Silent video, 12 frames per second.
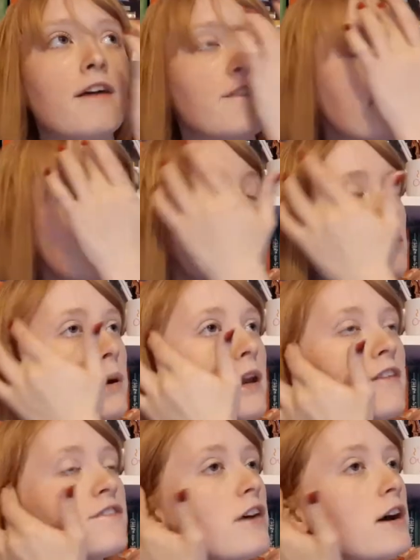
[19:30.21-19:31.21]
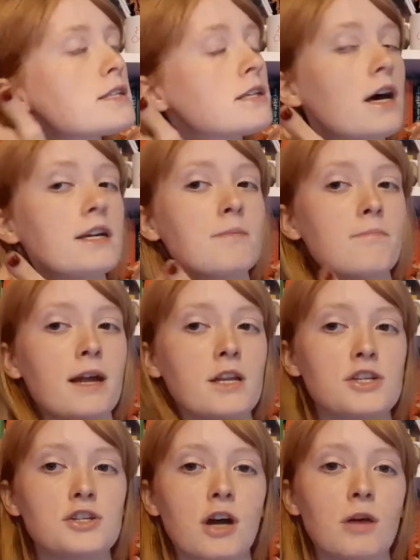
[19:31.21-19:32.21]
I think that when I first heard it
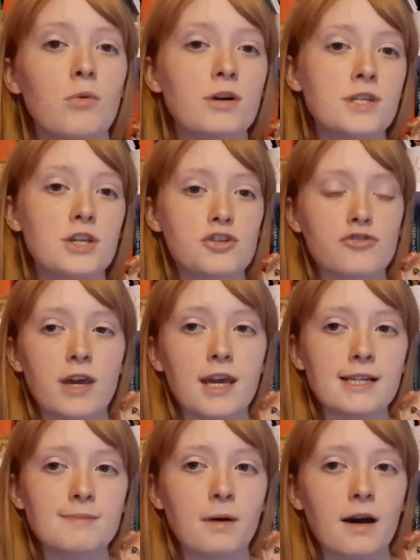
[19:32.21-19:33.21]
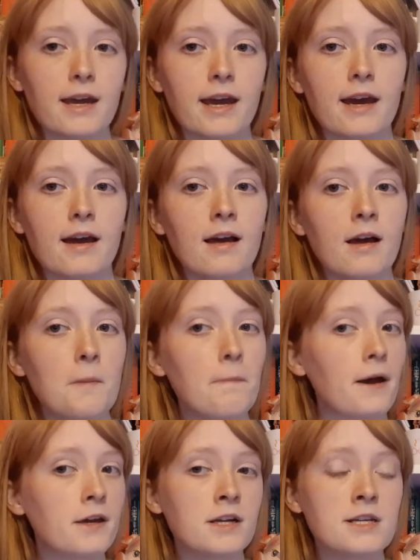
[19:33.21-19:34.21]
mentioned, I was intrigued by it,
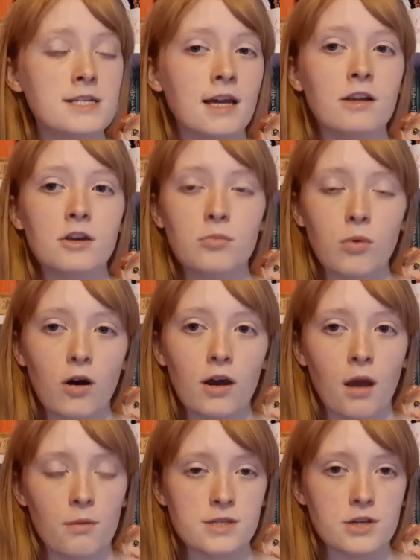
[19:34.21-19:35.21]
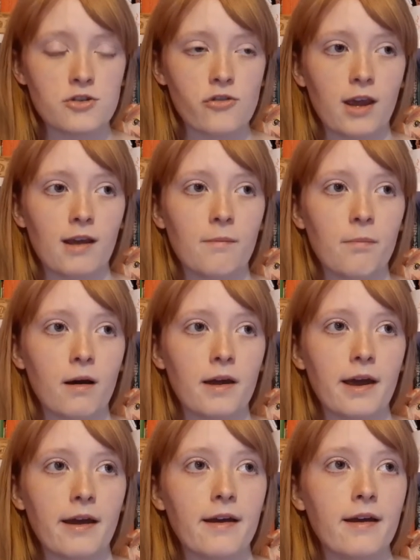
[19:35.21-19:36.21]
but I couldn't tell you why I was intrigued
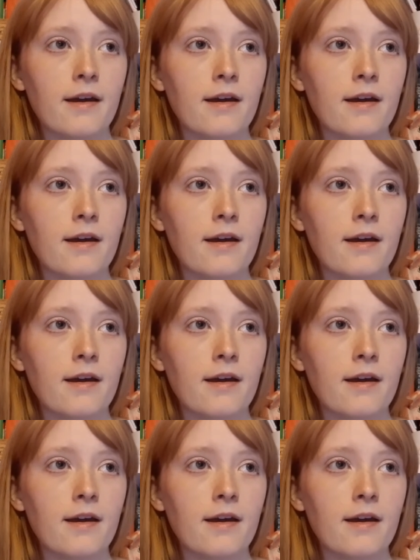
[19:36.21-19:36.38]
by it.